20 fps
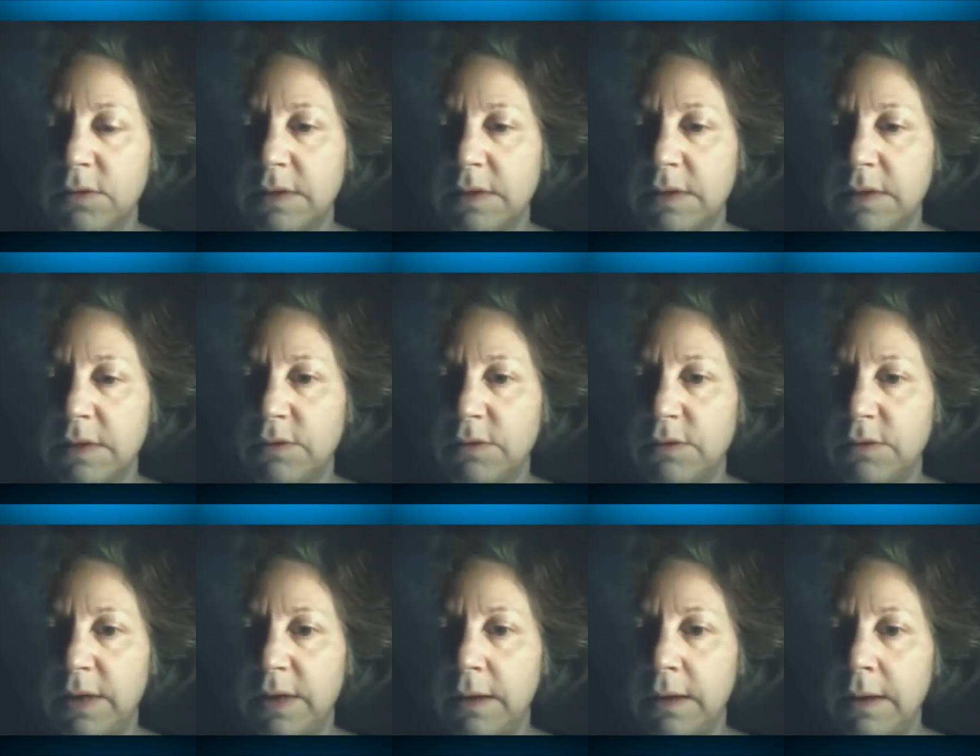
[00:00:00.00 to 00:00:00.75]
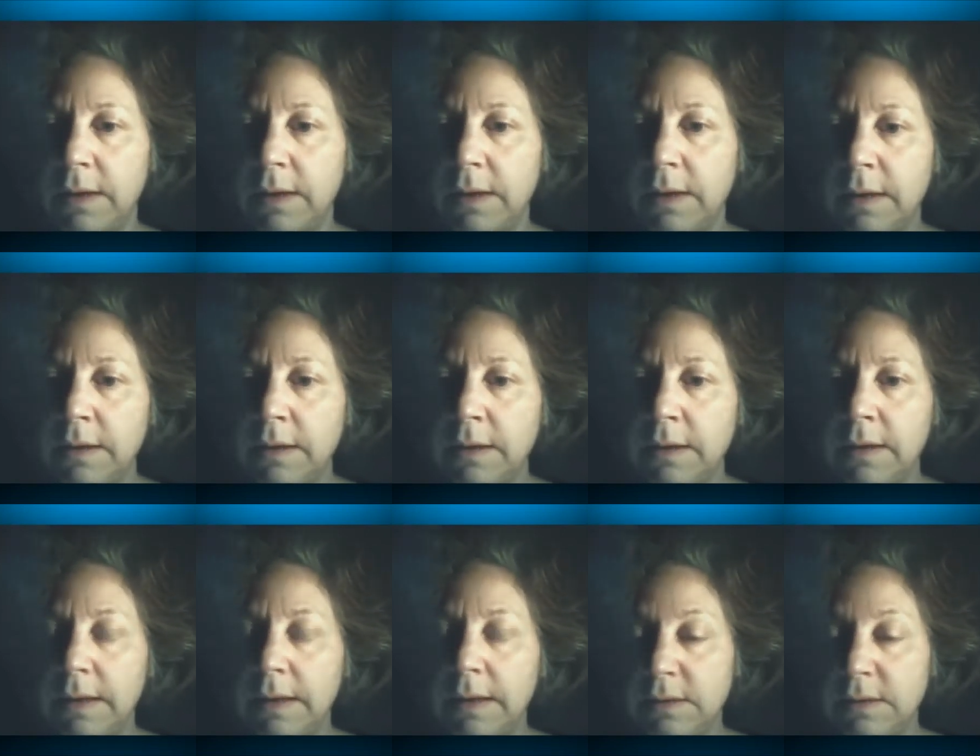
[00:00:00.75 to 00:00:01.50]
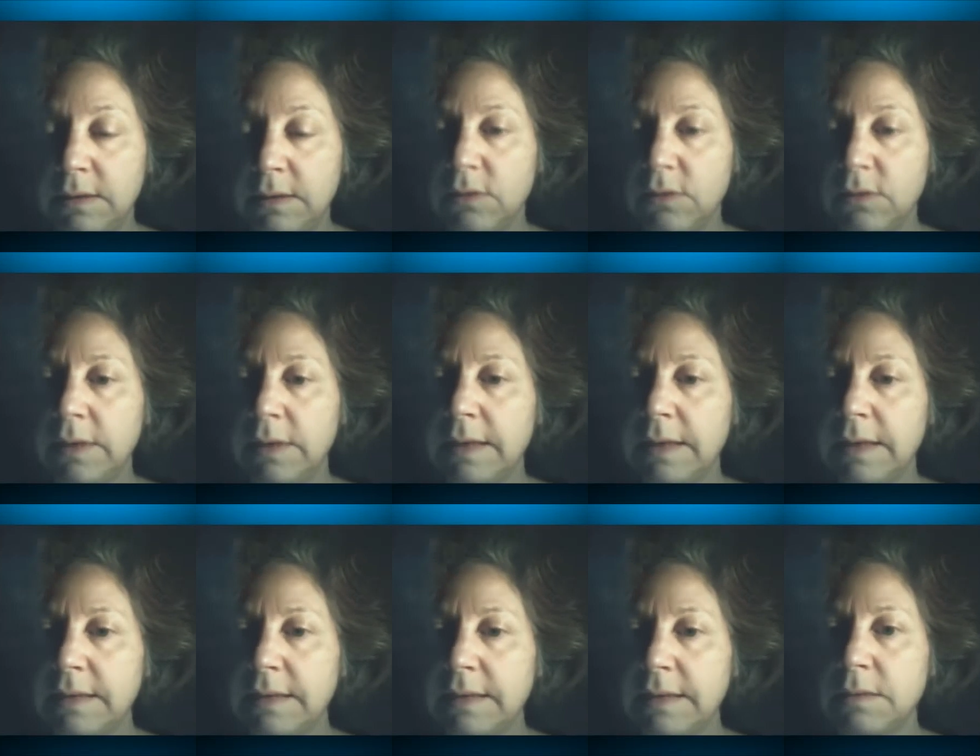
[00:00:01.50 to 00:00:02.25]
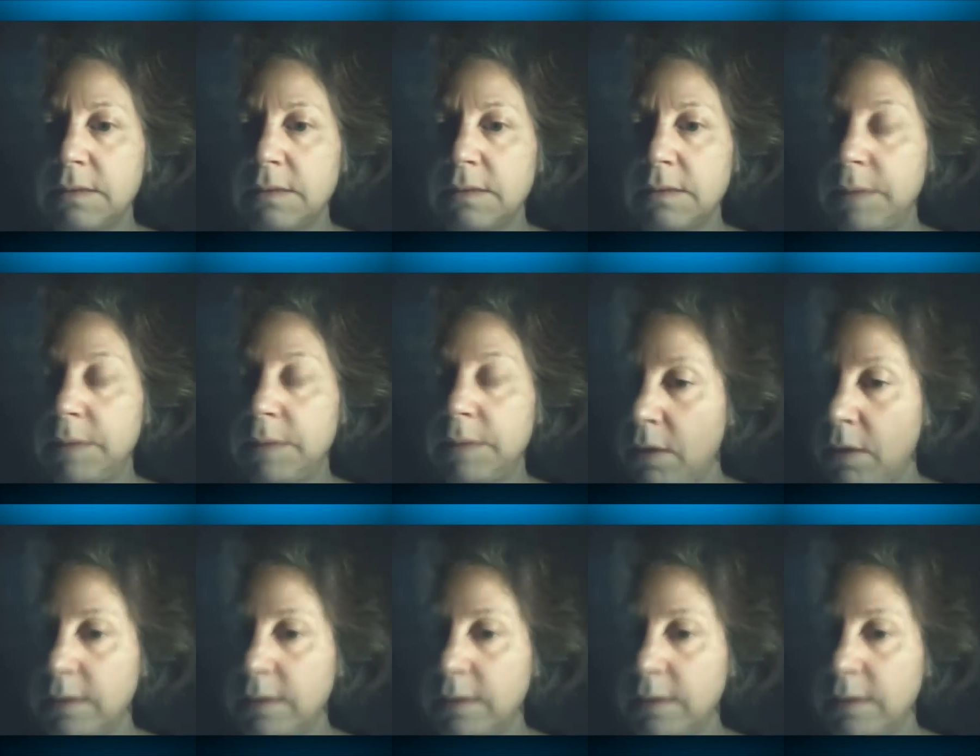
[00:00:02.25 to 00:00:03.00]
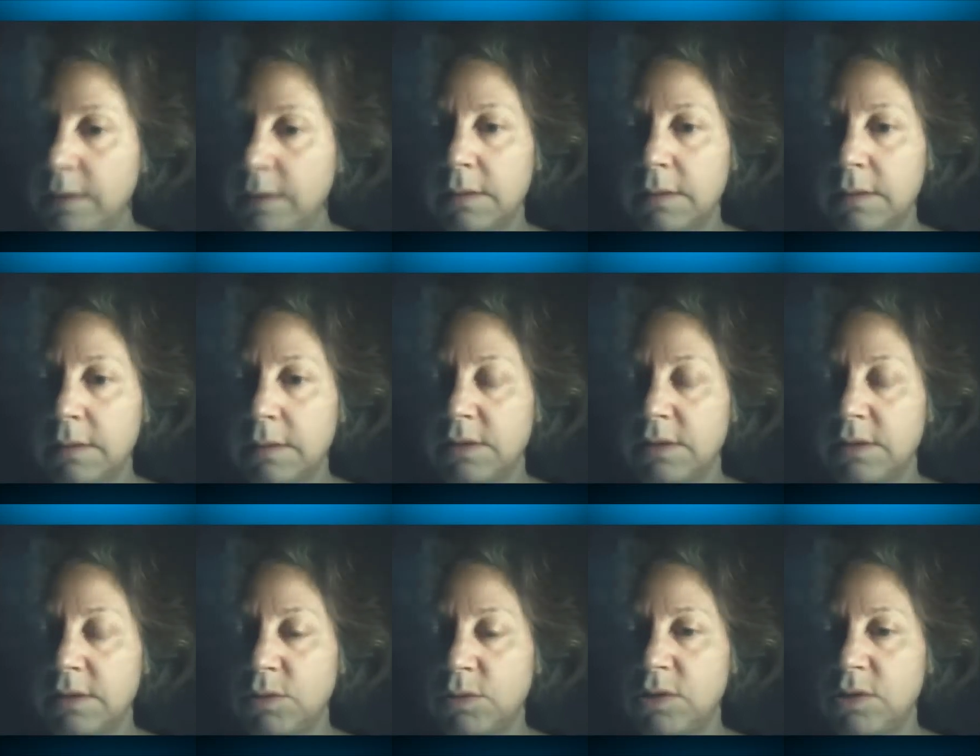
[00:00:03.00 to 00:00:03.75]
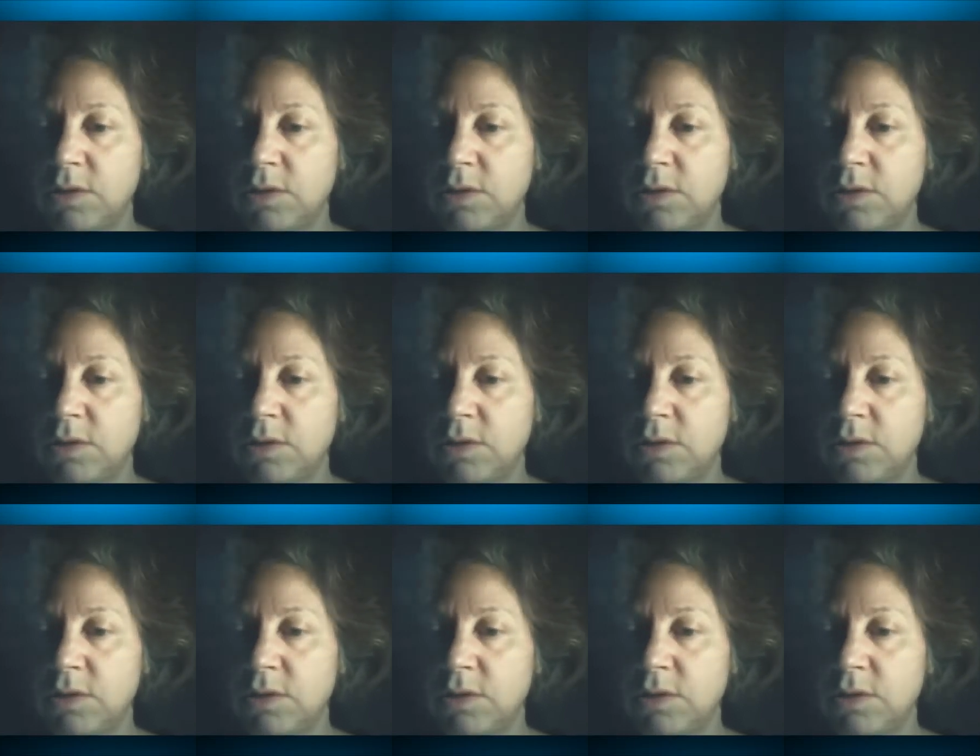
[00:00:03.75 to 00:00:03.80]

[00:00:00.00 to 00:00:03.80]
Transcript: It certainly extends beyond the situation of Omar Khadr.